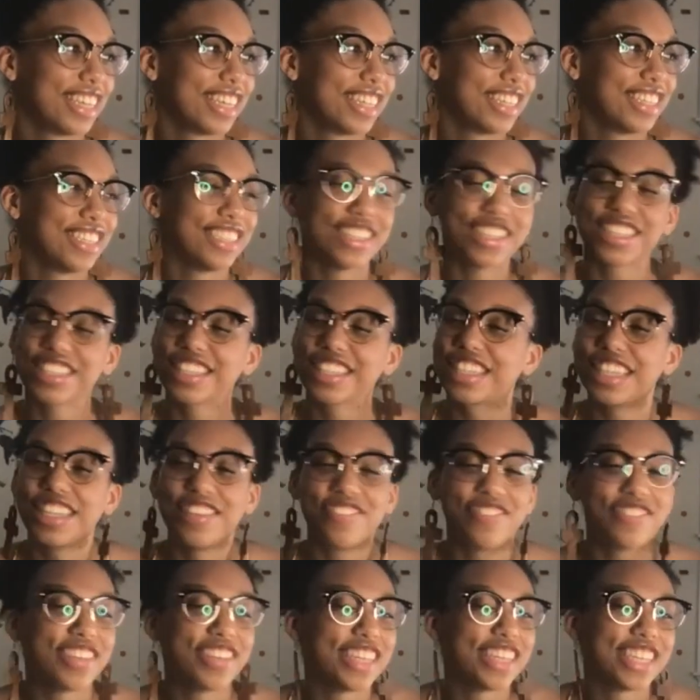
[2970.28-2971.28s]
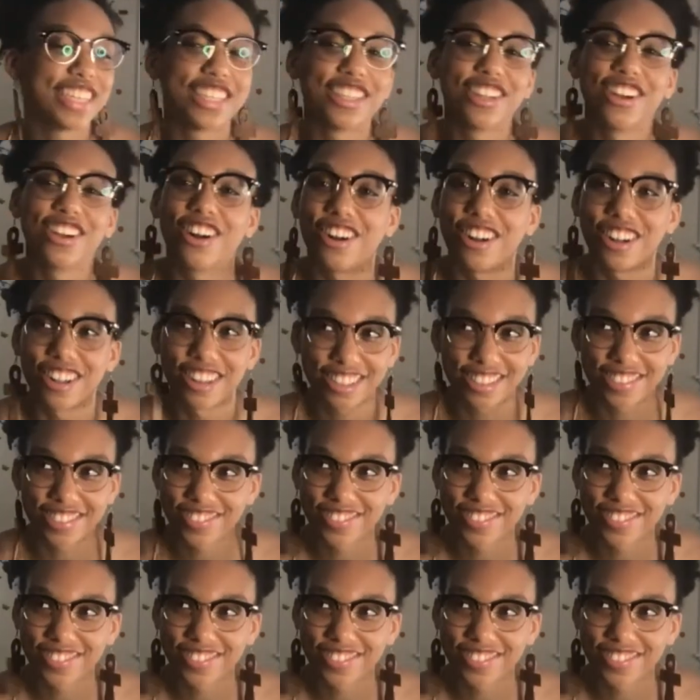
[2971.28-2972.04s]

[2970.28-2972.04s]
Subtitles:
just keep being y'all.